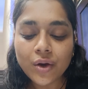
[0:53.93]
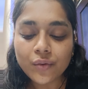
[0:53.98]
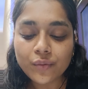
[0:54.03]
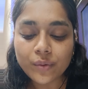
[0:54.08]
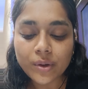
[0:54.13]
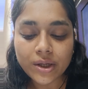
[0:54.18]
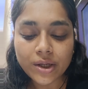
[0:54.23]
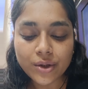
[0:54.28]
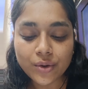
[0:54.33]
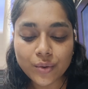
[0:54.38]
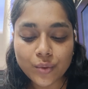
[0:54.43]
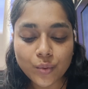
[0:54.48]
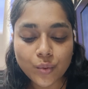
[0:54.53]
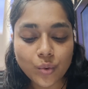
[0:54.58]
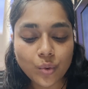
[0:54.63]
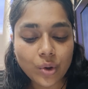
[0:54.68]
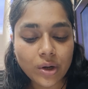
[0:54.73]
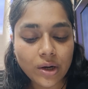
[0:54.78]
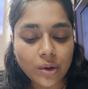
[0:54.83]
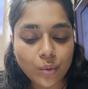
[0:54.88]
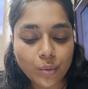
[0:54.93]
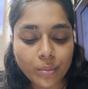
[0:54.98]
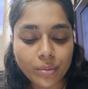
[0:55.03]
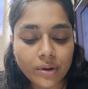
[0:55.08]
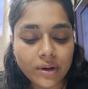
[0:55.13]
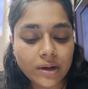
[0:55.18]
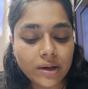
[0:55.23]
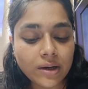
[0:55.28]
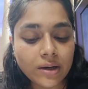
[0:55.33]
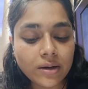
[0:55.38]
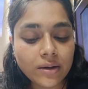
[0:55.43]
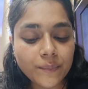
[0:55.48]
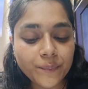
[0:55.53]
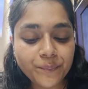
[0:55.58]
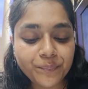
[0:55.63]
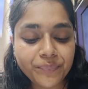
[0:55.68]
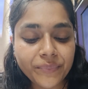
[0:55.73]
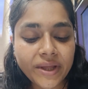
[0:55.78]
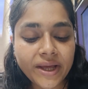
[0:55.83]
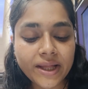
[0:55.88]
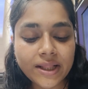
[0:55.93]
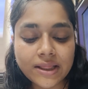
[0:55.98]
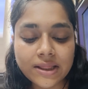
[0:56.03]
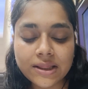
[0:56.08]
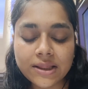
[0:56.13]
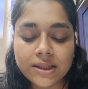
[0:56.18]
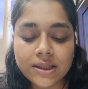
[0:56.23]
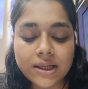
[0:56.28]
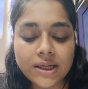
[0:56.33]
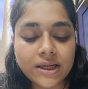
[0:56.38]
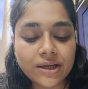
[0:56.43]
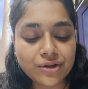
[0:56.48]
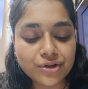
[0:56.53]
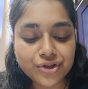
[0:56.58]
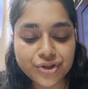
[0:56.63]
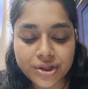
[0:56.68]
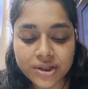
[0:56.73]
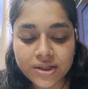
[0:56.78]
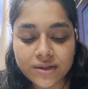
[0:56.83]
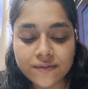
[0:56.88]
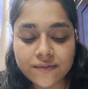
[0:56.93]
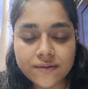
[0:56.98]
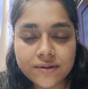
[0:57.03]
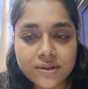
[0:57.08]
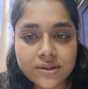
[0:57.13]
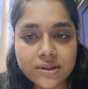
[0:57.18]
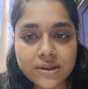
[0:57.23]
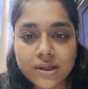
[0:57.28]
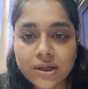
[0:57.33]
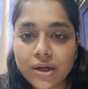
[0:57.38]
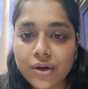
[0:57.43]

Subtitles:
We can do global health initiatives